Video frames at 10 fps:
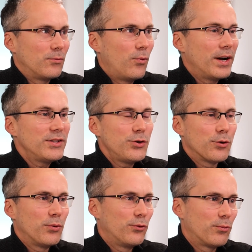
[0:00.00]
what is your
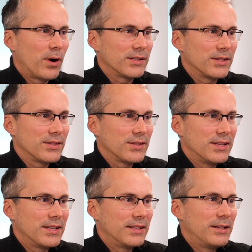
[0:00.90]
approval process?
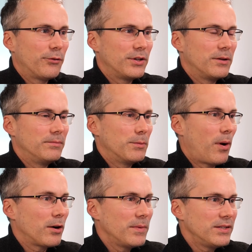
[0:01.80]
Is it different
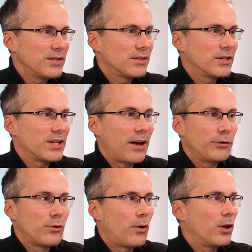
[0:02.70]
departments? Does it have
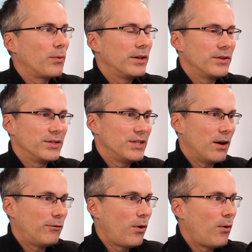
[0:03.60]
to go all the way to the
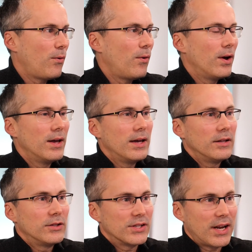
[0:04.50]
CFO?
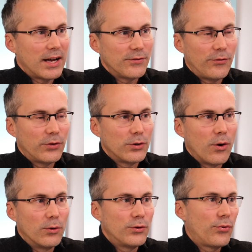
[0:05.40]
Does it have to
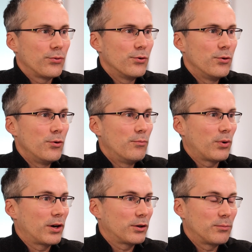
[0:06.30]
go through
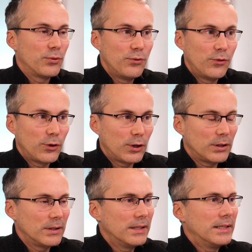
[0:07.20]
product
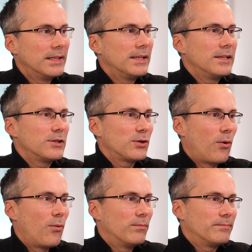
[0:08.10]
approval?
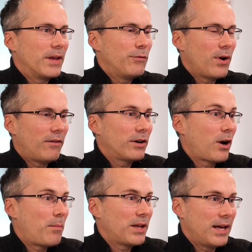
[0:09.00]
So if you have a
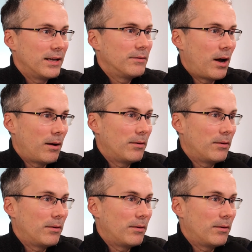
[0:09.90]
complicated